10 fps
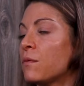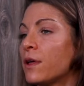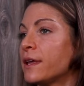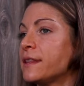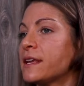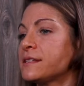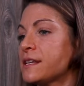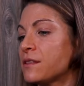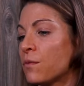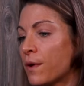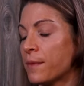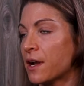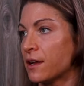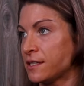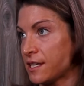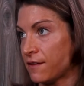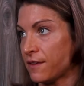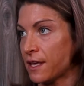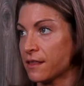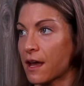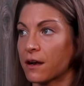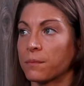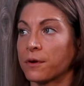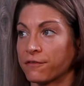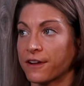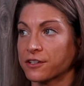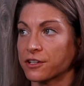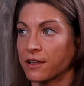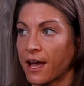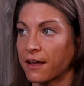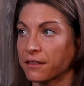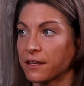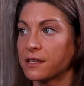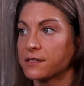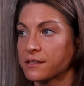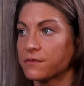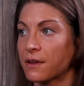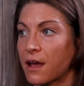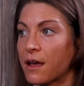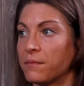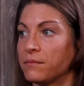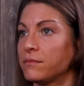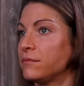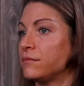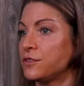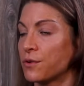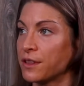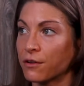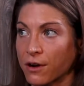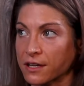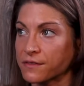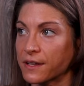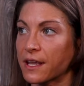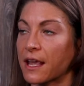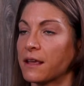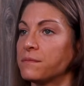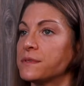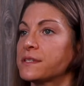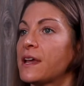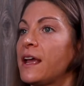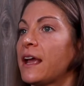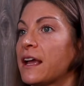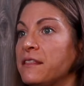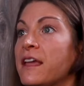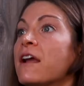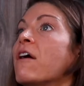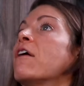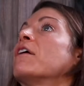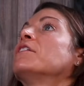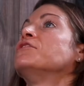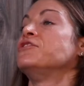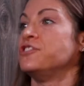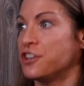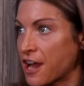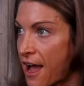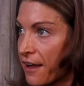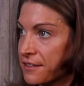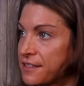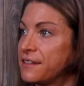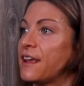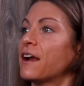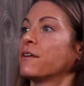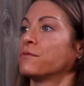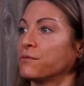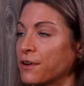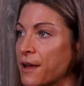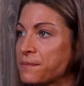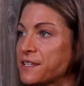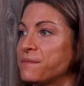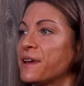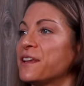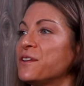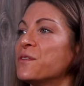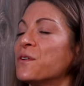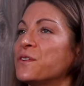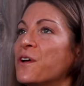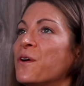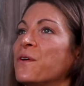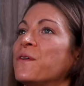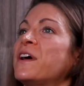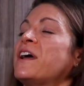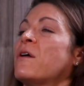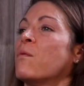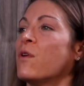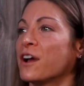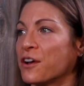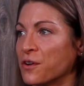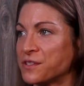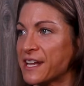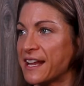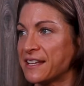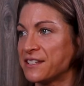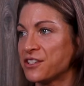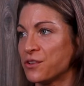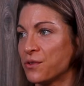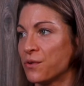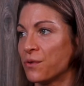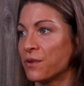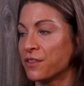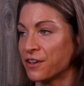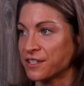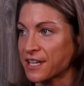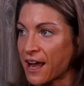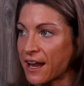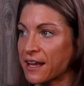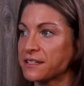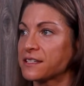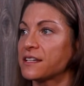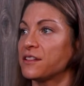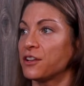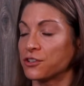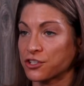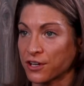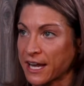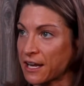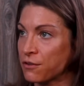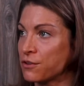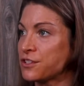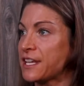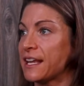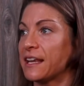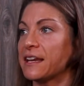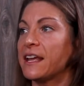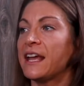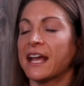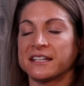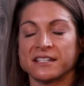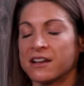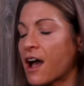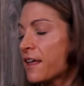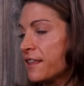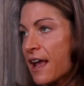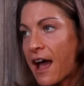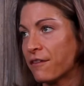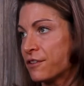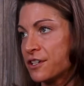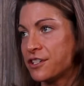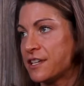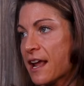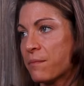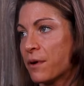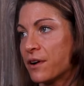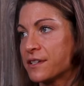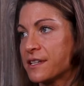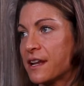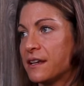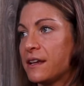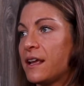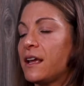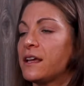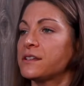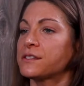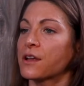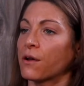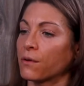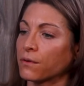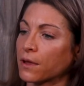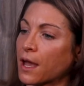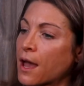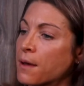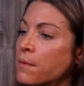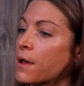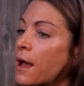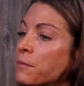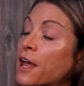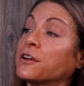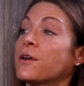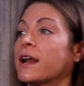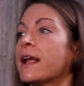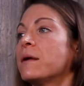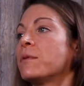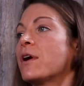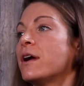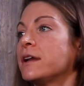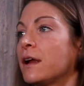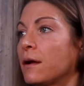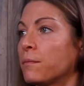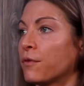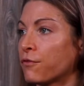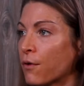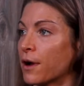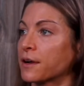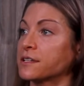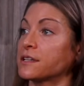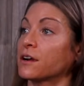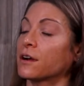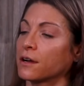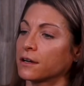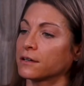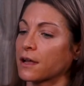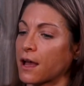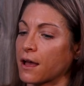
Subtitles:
Well, and they see the women on TV that are professional athletes doing the CrossFit Games, and they are jacked. They are ripped, but you don't know what goes into their diets, their training routine. It's not the average day person. So I'm glad you had Amber on here before, because her